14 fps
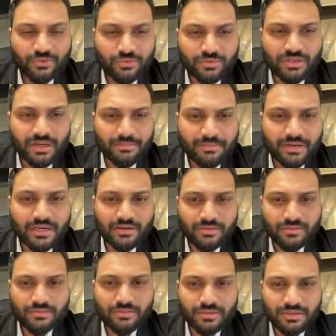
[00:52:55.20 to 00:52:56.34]
to come
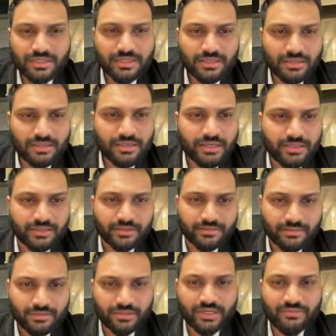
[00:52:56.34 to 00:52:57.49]
down till here.
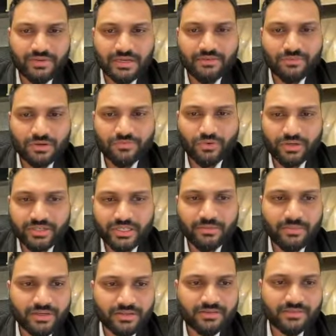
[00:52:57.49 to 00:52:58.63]
Okay, we have got 40
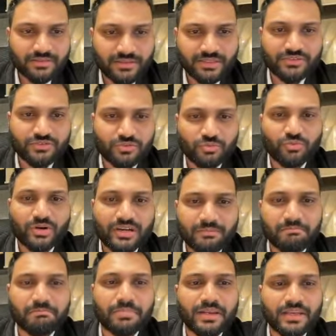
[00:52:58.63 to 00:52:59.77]
minutes. Let's go at a
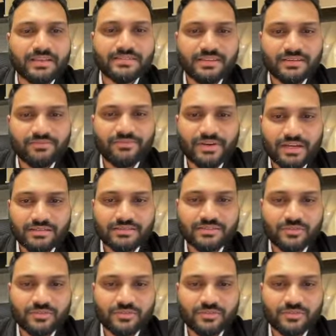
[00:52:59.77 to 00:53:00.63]
blazing fast